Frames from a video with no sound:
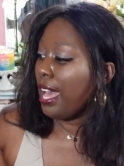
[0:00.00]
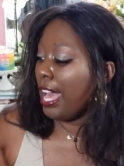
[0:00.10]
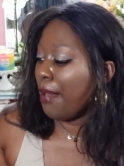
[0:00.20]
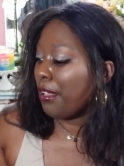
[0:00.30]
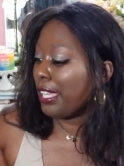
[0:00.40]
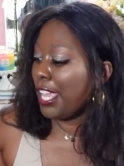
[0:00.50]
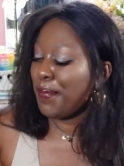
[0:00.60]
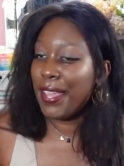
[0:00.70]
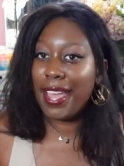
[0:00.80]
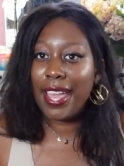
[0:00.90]
I'll keep
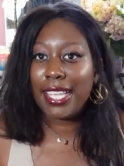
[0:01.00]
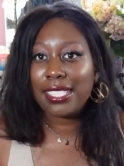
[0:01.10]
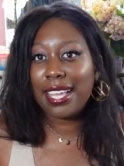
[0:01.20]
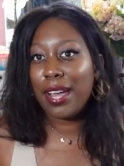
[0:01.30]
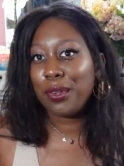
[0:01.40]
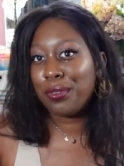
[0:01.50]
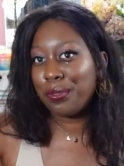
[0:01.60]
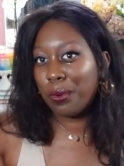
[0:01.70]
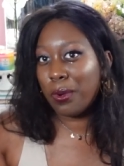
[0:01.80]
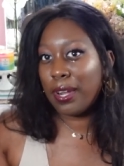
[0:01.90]
my eyes out
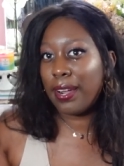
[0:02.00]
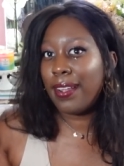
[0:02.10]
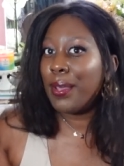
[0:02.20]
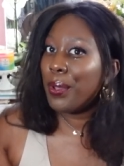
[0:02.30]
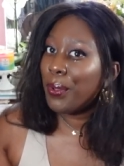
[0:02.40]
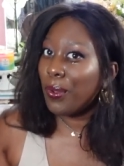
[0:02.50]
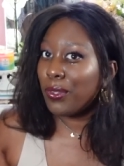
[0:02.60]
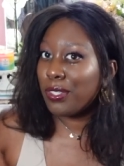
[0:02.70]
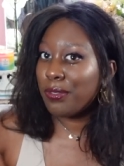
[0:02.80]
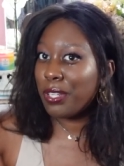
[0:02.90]
for
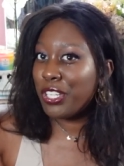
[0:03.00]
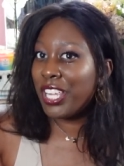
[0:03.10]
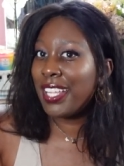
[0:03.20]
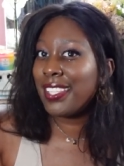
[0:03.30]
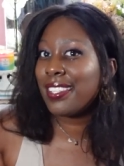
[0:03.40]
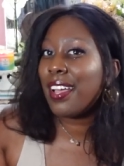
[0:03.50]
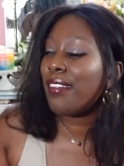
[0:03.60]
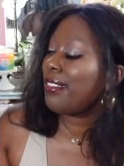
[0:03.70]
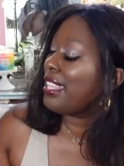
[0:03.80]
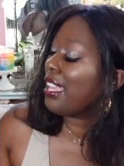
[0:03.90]
older versions
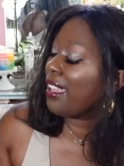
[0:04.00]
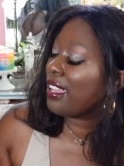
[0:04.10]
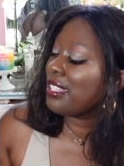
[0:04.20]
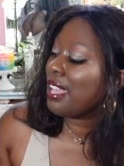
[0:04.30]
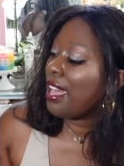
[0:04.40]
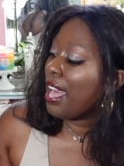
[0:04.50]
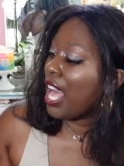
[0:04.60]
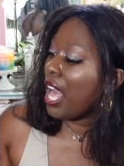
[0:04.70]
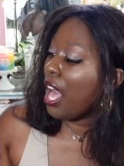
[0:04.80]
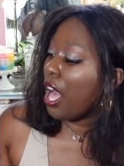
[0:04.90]
of things.
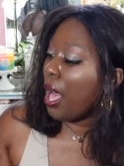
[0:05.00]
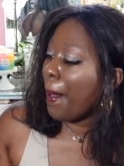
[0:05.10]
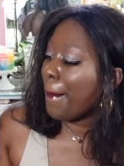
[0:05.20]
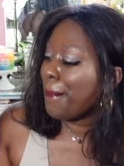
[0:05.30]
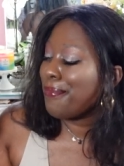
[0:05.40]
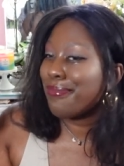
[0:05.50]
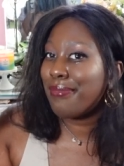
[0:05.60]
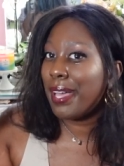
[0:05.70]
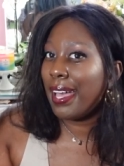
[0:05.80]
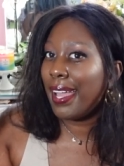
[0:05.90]

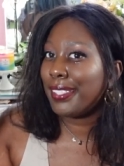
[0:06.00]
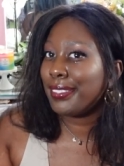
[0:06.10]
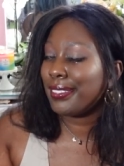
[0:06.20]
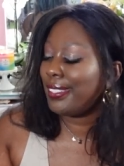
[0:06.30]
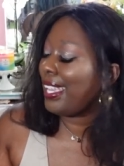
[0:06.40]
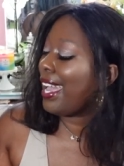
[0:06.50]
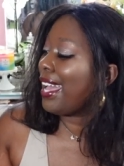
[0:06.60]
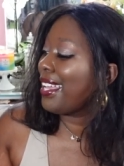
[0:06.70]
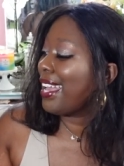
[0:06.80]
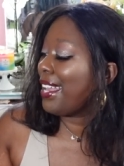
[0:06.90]
But
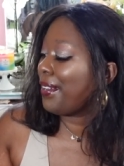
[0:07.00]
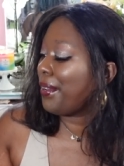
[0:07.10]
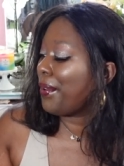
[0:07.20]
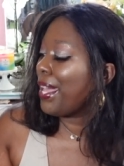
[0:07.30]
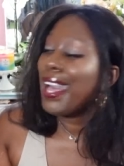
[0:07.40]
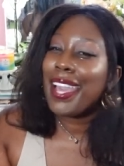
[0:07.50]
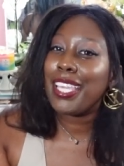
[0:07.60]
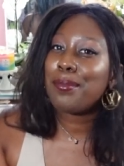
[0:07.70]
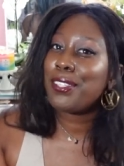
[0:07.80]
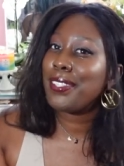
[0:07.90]
yeah, I don't know. I
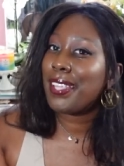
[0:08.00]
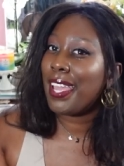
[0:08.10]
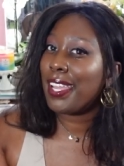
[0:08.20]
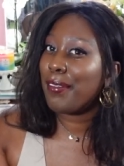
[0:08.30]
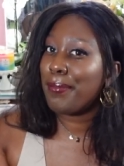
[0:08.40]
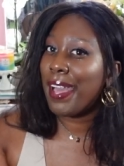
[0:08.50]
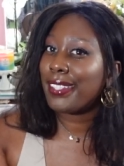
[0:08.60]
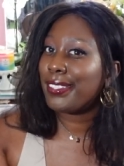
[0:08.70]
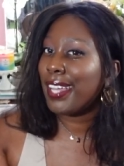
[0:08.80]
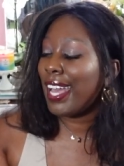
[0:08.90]
keep just saying, coming back
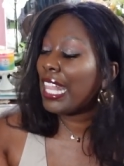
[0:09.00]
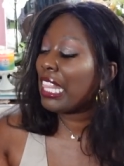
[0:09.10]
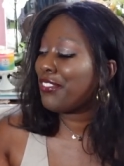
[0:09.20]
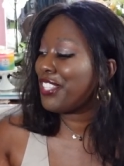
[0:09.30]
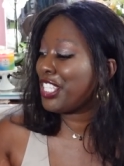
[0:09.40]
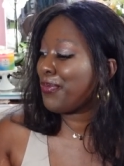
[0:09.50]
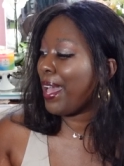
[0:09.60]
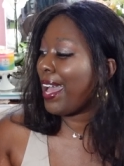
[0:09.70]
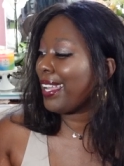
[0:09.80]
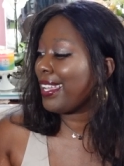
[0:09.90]
to, I love this
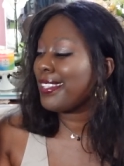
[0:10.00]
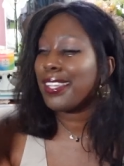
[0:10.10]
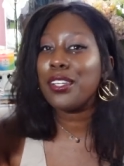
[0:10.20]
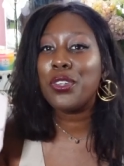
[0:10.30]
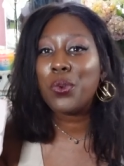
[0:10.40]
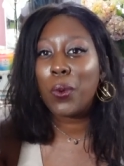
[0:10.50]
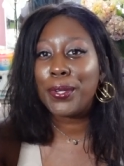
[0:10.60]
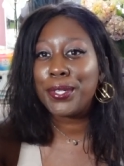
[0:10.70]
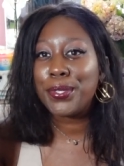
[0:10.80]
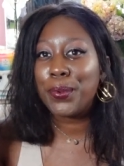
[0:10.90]
bag. It's a
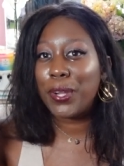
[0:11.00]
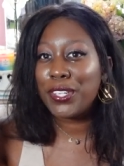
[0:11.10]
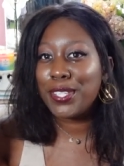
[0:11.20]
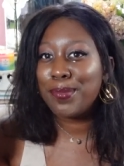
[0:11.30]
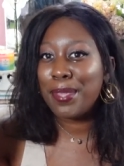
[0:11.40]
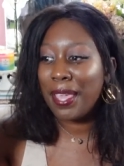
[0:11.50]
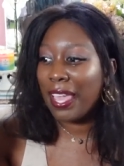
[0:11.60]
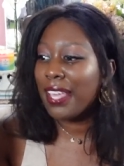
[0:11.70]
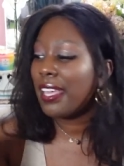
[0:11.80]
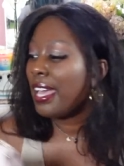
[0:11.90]
gorgeous, gorgeous
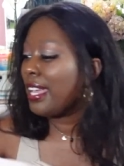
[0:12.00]
pink.